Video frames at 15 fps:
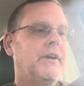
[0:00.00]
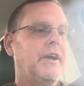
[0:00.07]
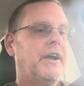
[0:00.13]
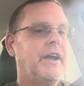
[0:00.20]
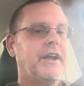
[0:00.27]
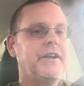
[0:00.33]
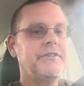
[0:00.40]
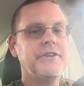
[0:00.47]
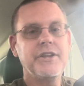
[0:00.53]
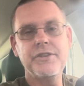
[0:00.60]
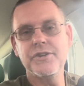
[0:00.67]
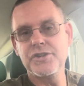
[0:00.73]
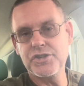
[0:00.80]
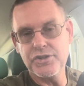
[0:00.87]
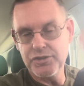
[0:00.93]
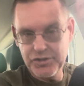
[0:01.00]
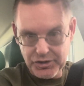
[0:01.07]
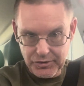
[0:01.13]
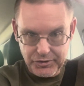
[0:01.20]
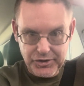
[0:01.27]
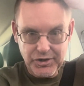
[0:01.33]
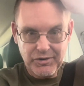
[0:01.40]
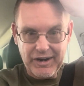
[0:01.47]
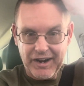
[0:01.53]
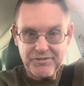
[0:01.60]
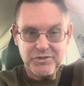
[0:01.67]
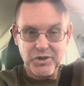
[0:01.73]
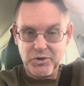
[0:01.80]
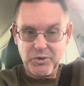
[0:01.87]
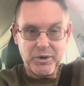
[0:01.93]
And neither should you. You don't have
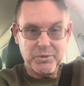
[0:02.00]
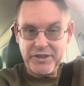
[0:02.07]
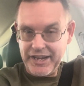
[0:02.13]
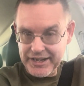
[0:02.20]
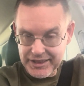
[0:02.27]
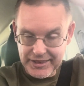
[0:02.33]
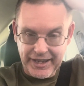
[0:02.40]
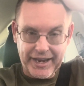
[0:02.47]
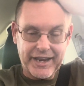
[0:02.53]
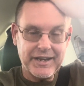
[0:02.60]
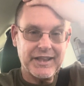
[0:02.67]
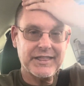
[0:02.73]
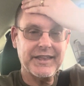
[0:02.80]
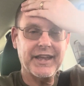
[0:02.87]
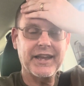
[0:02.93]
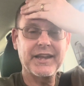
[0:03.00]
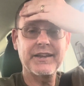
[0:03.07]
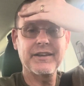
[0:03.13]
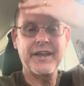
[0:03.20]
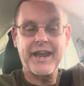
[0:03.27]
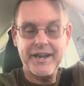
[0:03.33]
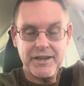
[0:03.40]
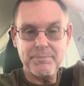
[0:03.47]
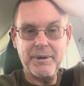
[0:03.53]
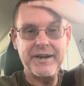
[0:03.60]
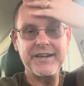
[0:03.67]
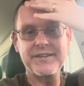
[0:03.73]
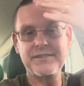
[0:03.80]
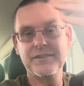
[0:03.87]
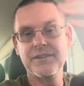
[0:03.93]
to agree with anybody.